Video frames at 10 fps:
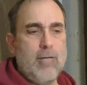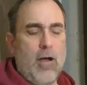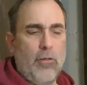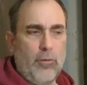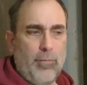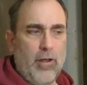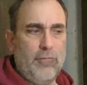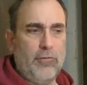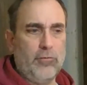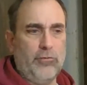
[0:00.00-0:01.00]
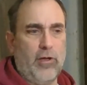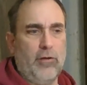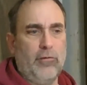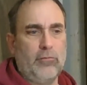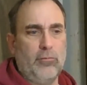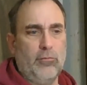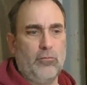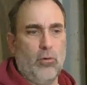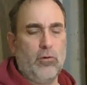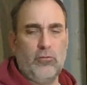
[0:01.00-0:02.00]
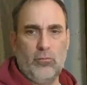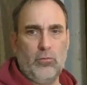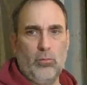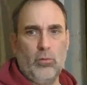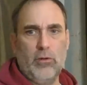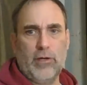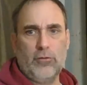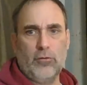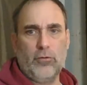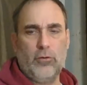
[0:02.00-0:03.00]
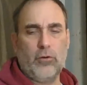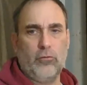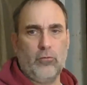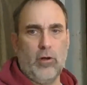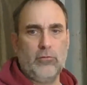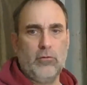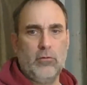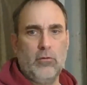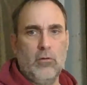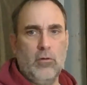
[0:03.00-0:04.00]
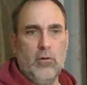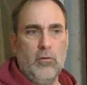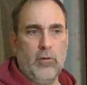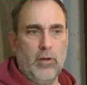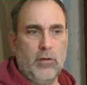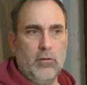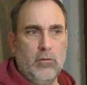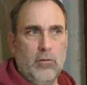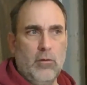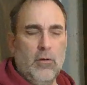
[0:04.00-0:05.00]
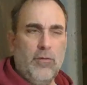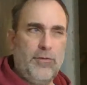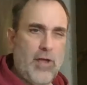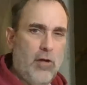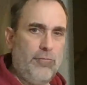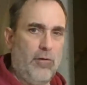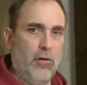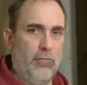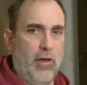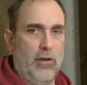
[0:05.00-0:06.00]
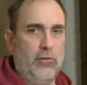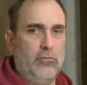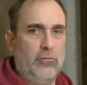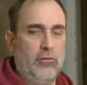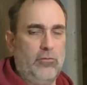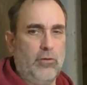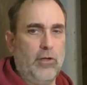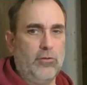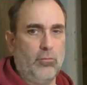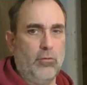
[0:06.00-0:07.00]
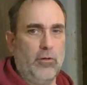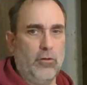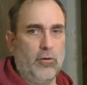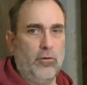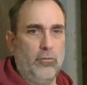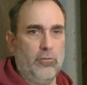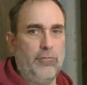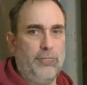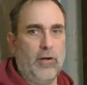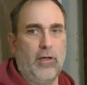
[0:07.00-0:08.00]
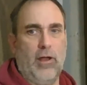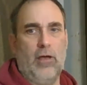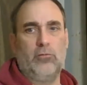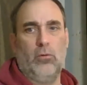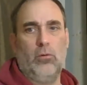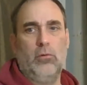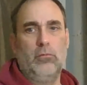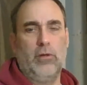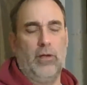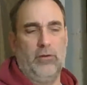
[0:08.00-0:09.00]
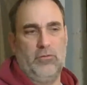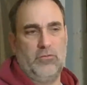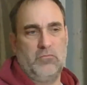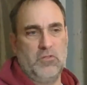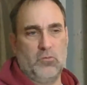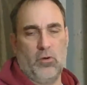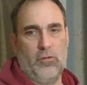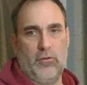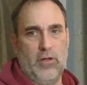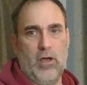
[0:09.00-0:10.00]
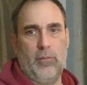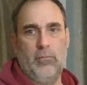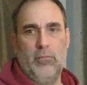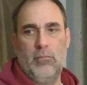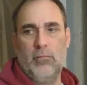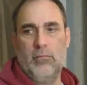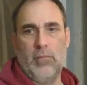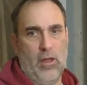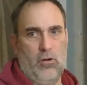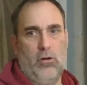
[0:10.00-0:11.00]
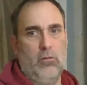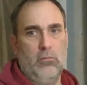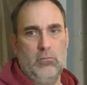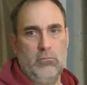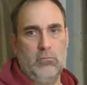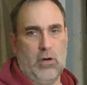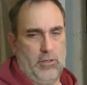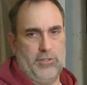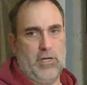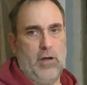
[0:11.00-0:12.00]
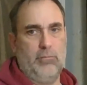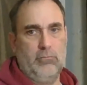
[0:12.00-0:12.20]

other beneficial side effects from the stroke is you, you really get to learn who you can trust, right? Downfall of that is is you get to really learn who's a fucking asshole and just isn't worth your time at all. Hard stop,